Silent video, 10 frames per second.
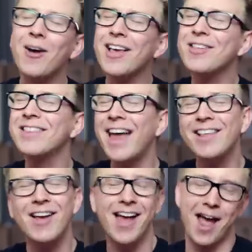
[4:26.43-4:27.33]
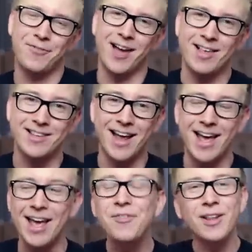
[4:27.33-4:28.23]
Okay, so that is all I have for you guys
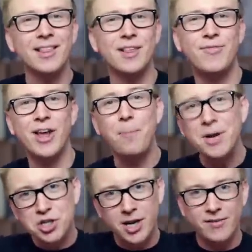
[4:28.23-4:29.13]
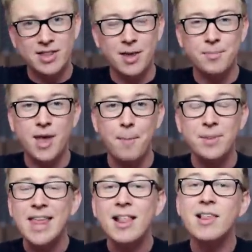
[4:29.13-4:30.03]
today. If you like this video, be sure to give it a thumbs
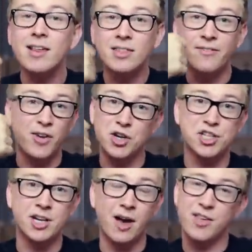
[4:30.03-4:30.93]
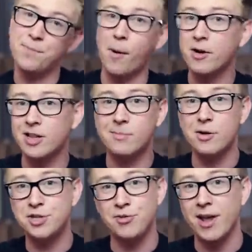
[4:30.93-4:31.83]
up. That's the version of a sparkle
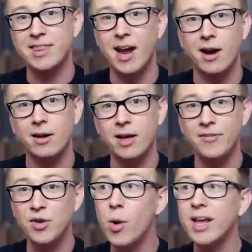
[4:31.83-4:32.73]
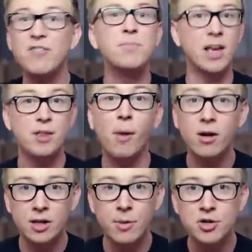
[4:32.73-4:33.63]
emoji right there. If you want to give me a
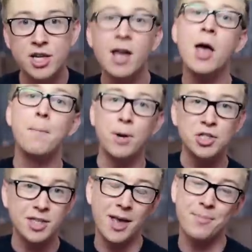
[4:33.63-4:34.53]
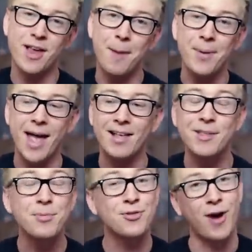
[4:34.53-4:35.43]
sparkle emoji, push the thumbs up and
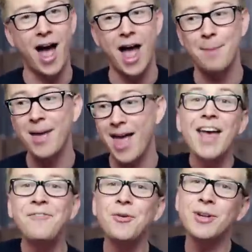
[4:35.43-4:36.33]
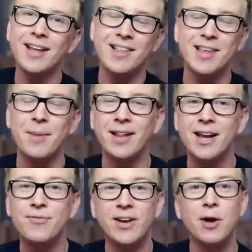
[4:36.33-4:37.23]
subscribe. If you would like to see my
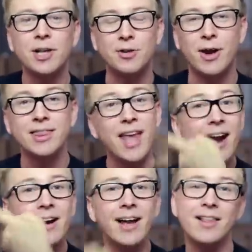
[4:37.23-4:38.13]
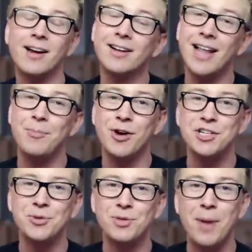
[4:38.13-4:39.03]
latest video, click right there. It's a
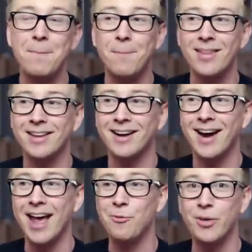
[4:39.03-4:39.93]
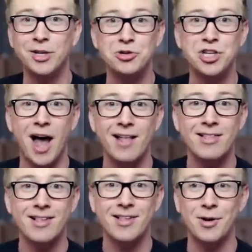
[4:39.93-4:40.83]
collaboration with my mother and we do
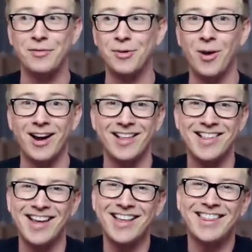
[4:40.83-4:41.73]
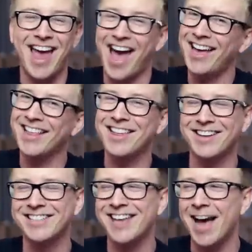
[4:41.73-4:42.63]
shots, so if you want to see that, it's a
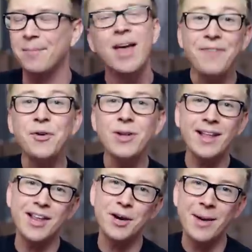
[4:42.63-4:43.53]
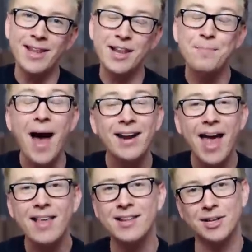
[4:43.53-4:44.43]
good time. If you would like to hear my latest
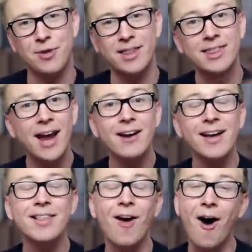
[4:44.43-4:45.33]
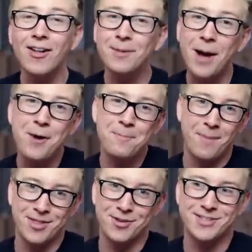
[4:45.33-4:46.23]
podcast, click right there. It's all about
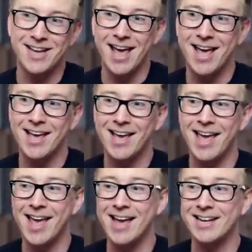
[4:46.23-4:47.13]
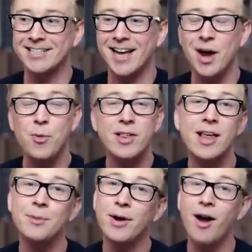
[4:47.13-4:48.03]
Mother's Day and uh, we
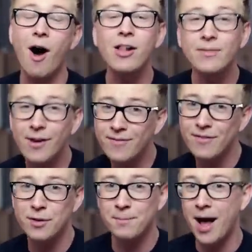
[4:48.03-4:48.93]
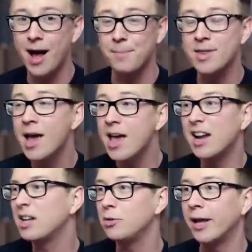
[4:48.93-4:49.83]
celebrate all of our favorite moms,
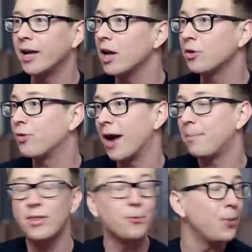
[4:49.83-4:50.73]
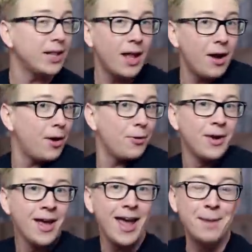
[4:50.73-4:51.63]
including Grandmother Willow
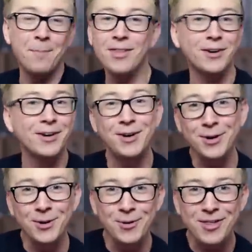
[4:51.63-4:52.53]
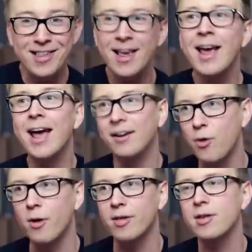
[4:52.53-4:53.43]
and Mother Goose and of
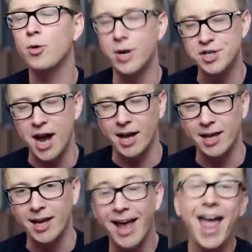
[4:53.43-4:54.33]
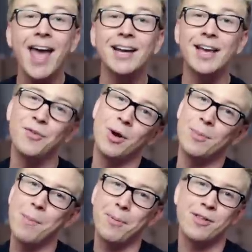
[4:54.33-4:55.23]
course Queen Jackie. And if you want
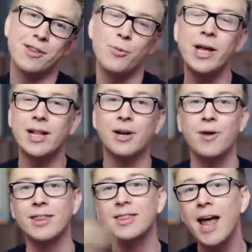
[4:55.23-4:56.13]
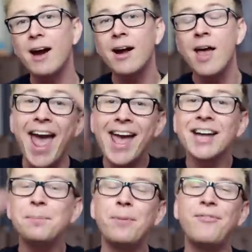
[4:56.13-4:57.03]
to be my person of the week, click right there.
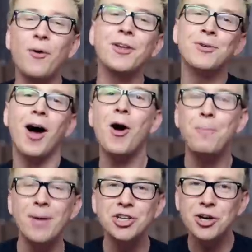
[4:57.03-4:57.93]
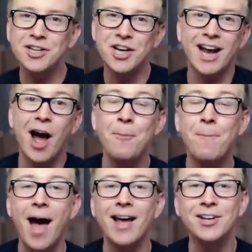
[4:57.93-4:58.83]
And before you go, be sure to check out
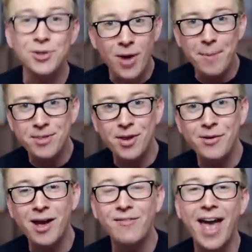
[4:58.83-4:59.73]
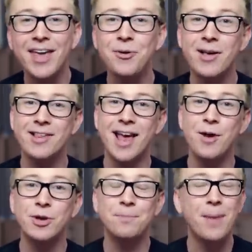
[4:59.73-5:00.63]
my new episode of Hey USA
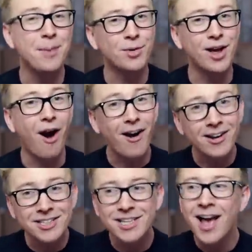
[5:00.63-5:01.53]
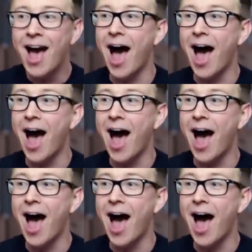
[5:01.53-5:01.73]
with Mamrie Hart.